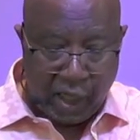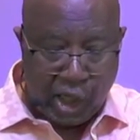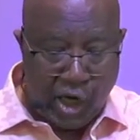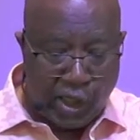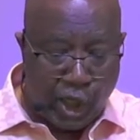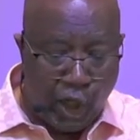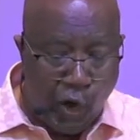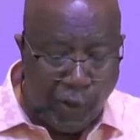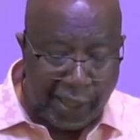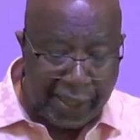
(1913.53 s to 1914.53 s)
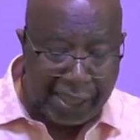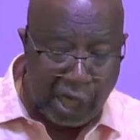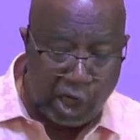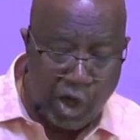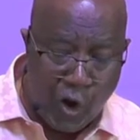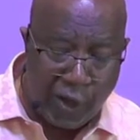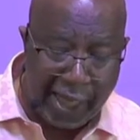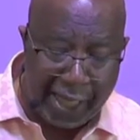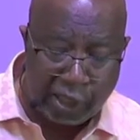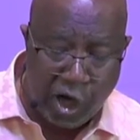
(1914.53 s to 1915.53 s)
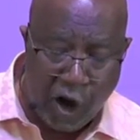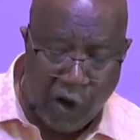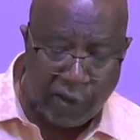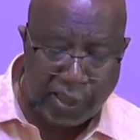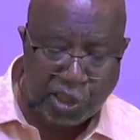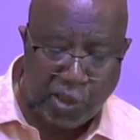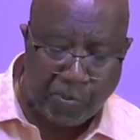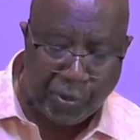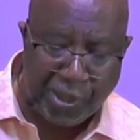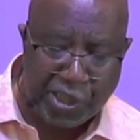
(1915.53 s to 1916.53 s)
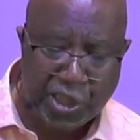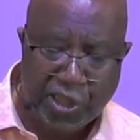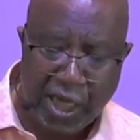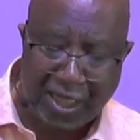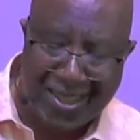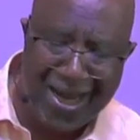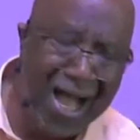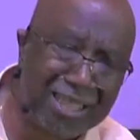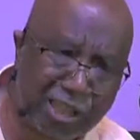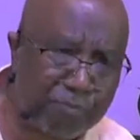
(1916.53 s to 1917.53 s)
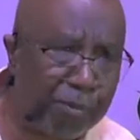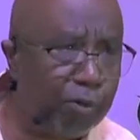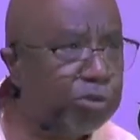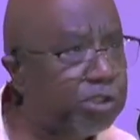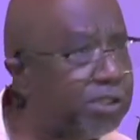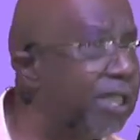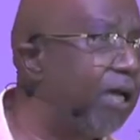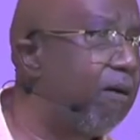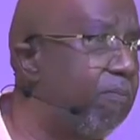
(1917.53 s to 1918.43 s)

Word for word: Concluding that the Lord had called us to preach the gospel to them.